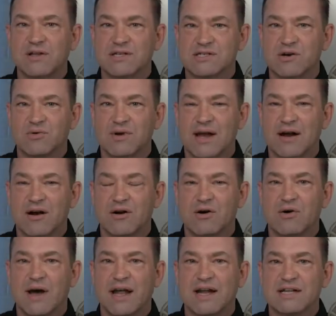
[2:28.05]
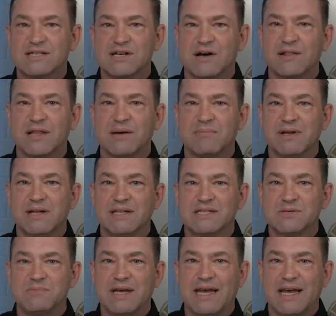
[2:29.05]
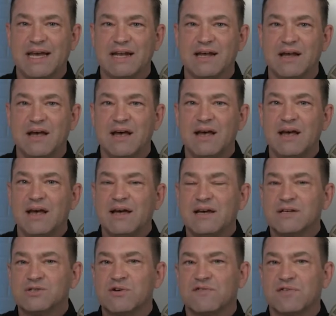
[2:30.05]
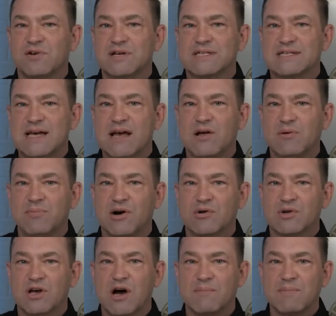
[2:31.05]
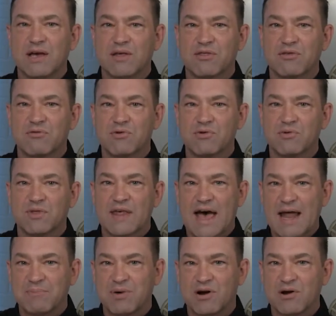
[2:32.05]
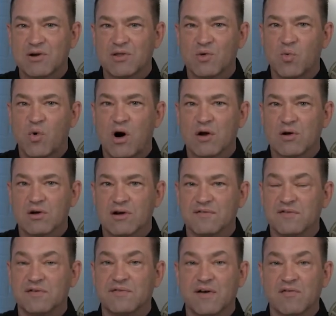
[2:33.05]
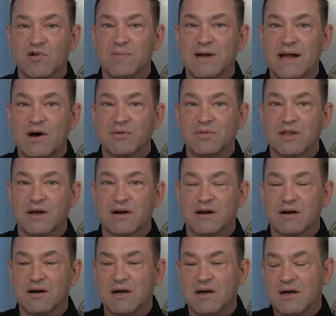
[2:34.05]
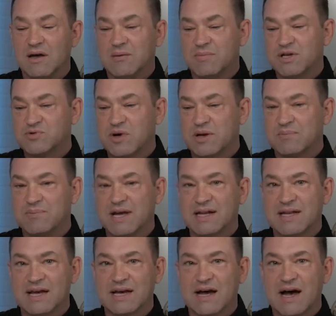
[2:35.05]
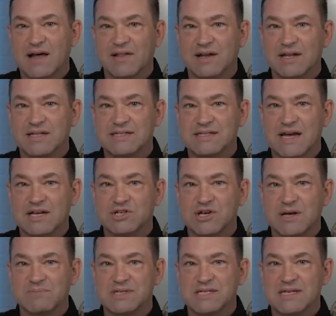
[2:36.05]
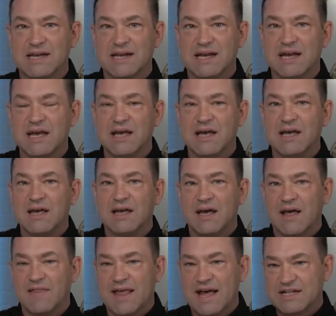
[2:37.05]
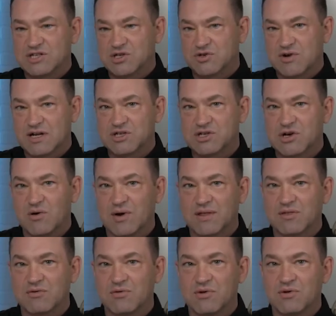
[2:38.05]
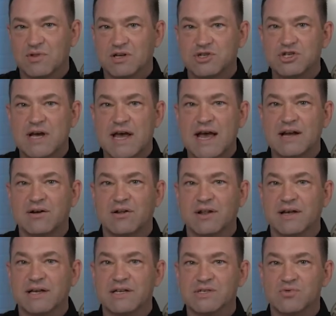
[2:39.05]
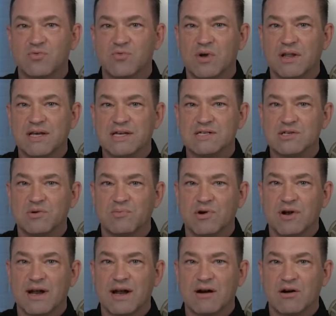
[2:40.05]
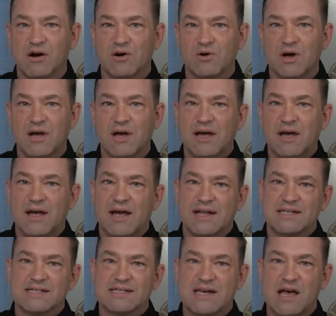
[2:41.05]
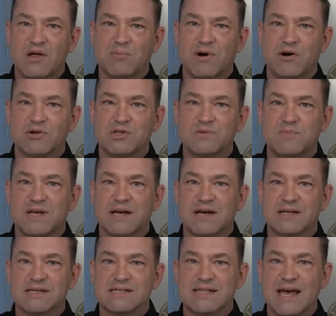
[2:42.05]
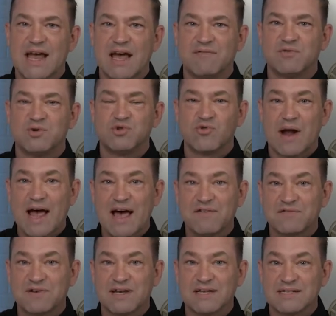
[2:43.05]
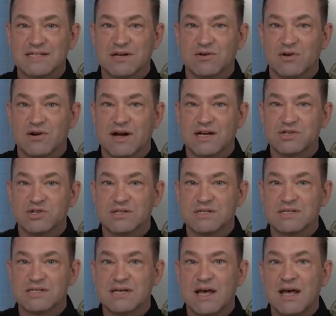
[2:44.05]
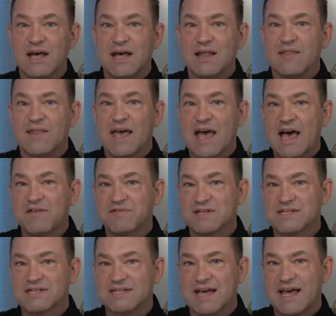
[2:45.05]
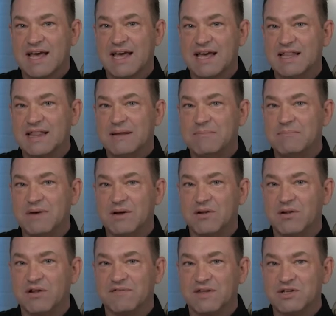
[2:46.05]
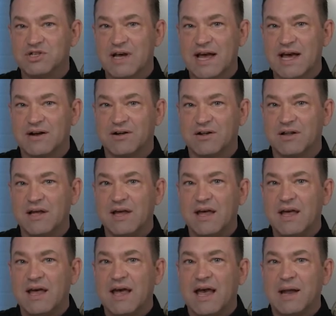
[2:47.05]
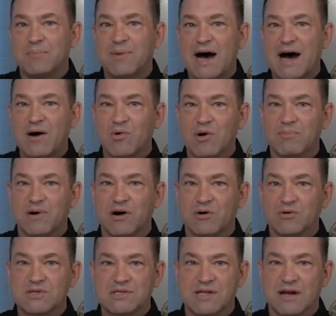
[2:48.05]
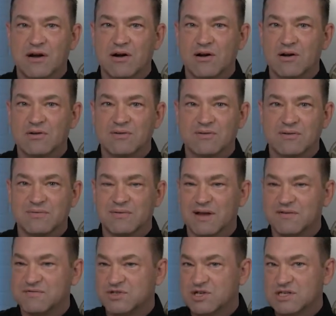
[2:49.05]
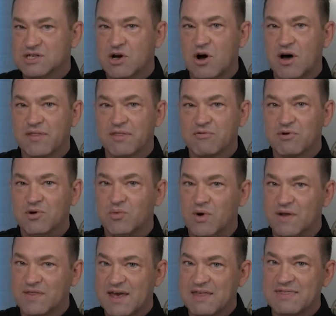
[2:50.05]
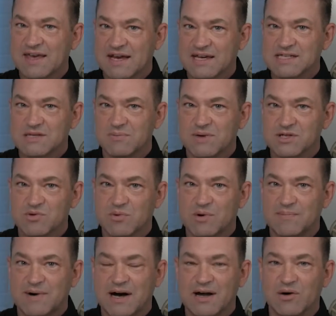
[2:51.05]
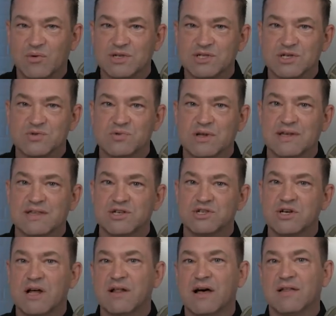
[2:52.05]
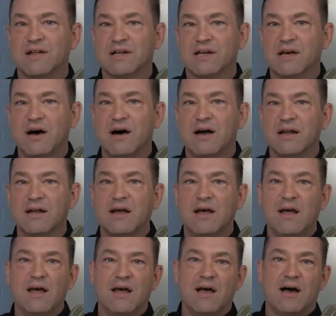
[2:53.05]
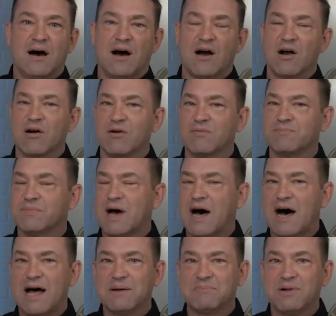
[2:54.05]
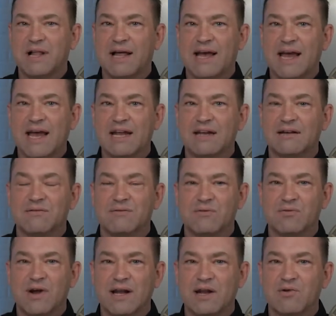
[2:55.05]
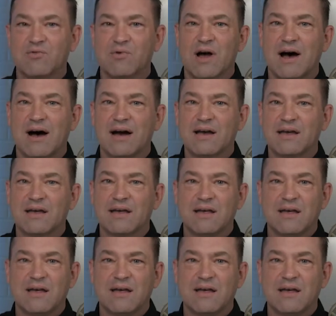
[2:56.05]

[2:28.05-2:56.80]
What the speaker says: is so narrow and it's unlimited speed. So for a sailboat coming through that part of the water, if you've ever been out there between Picnic Island and St. James City and that stretch going through, the channel is really super narrow. And sailboats, because they have draft considerations, they have to stay in the middle of the channel. And power boats that have just gone through what they think is the miserable mile, which is really the Shell Island Cut, are on plane, ready to rock,